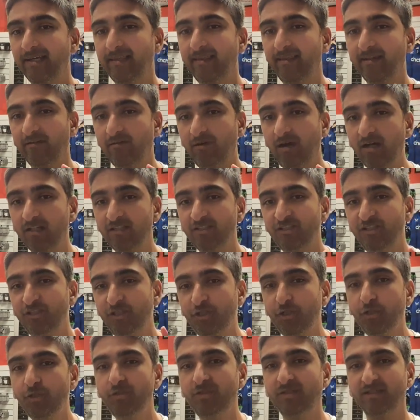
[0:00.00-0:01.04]
There are
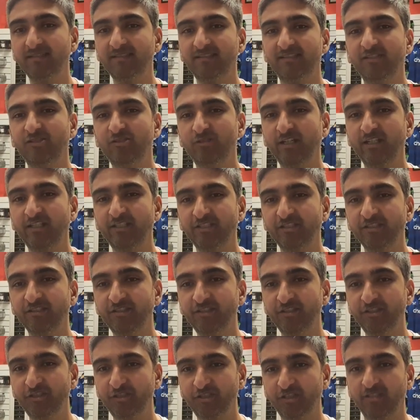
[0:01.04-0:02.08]
two considerations
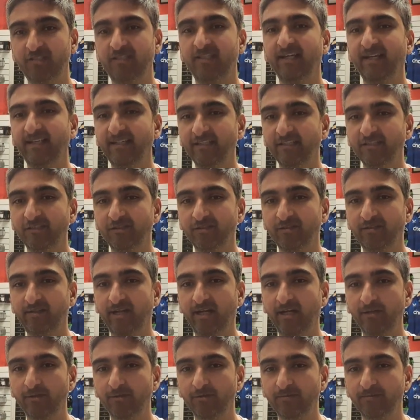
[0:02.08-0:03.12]
you should take into
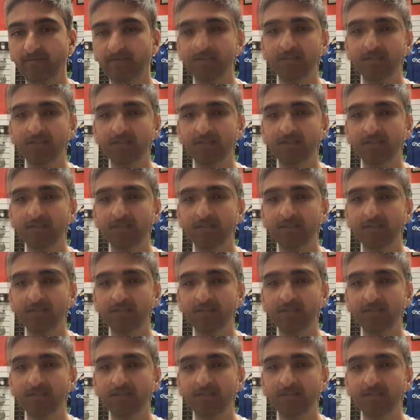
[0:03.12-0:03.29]
account.